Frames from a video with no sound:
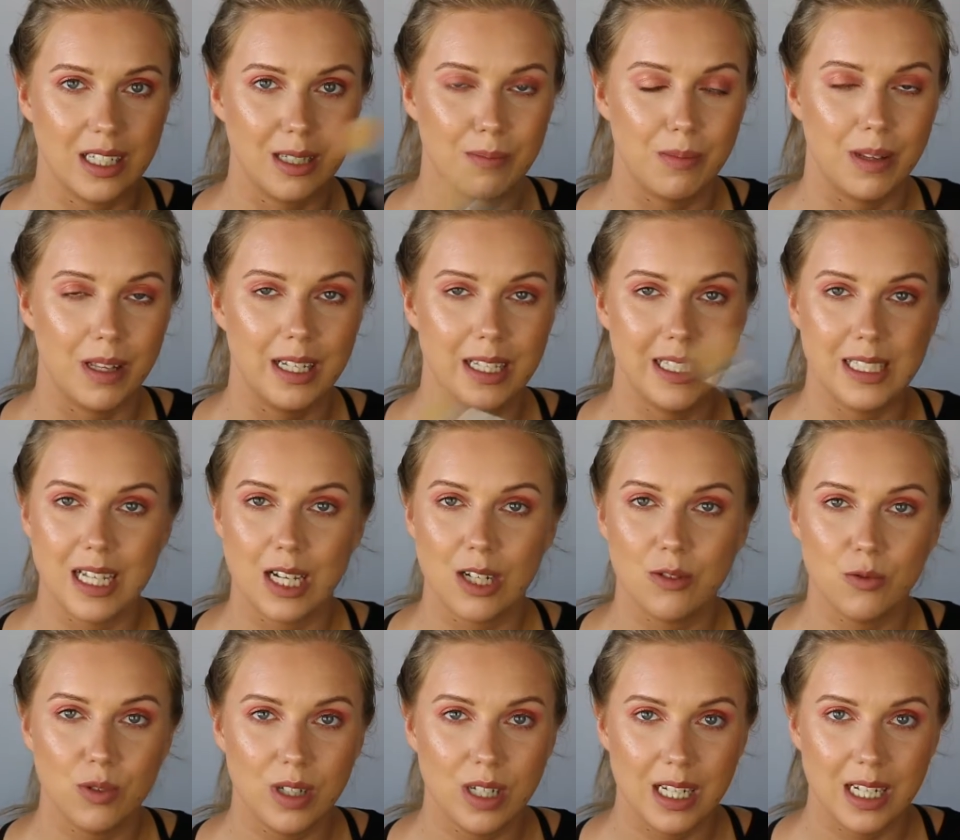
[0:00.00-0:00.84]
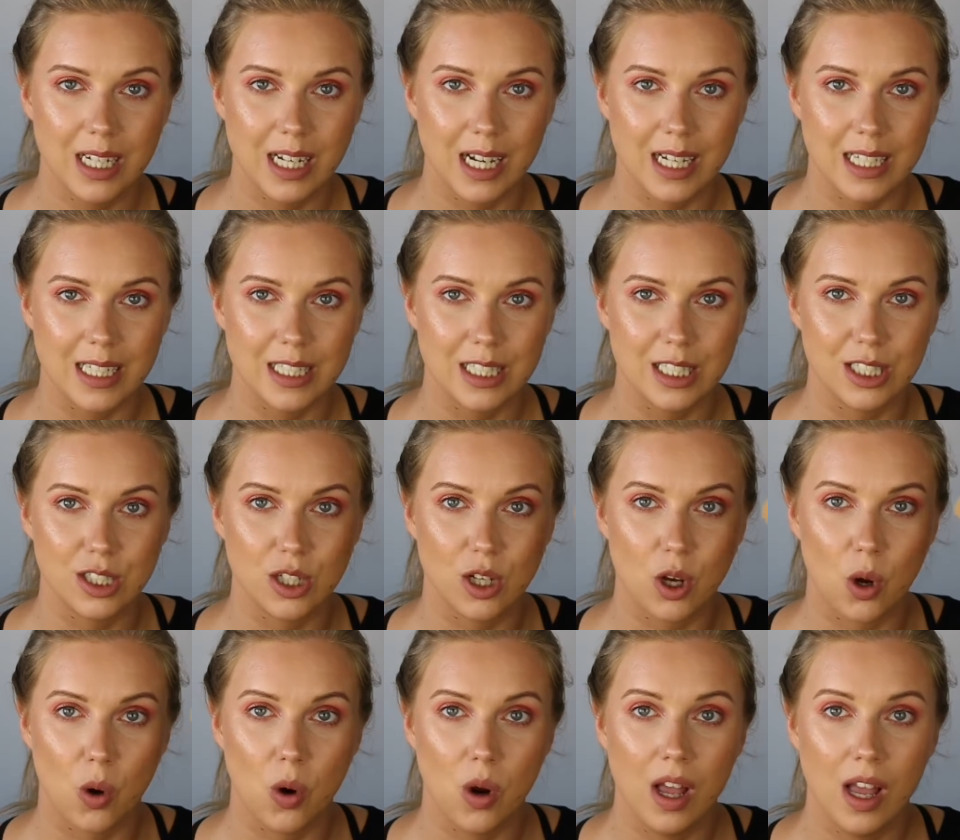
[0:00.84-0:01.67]
It blends out really nicely.
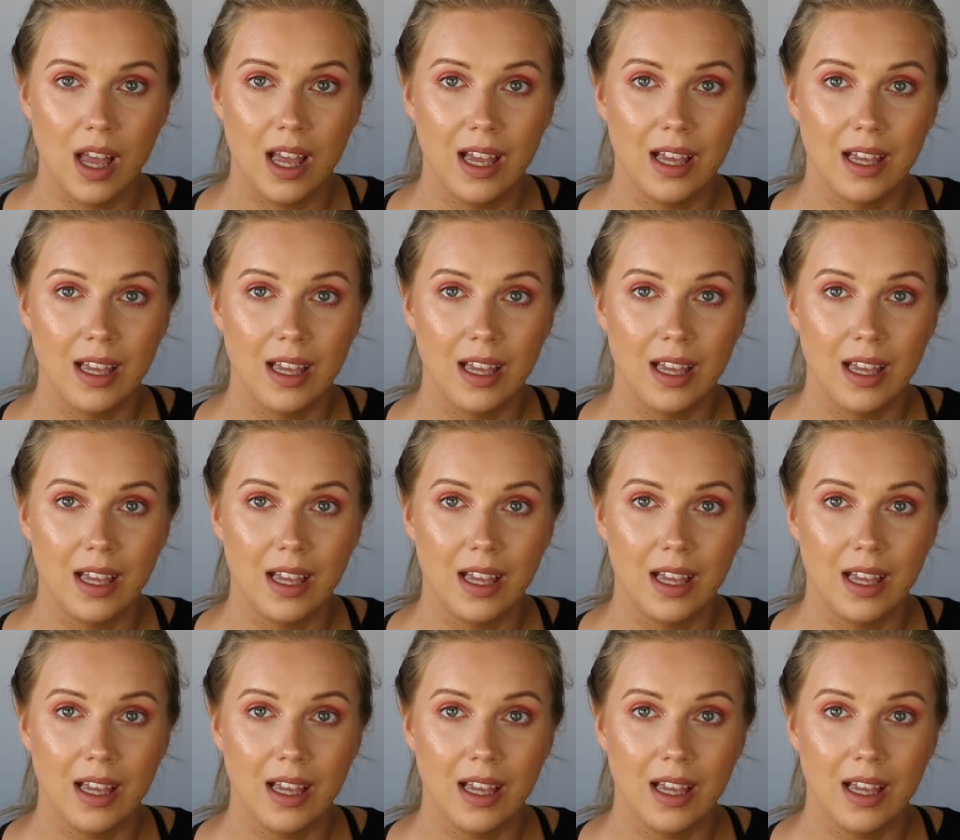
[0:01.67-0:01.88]
So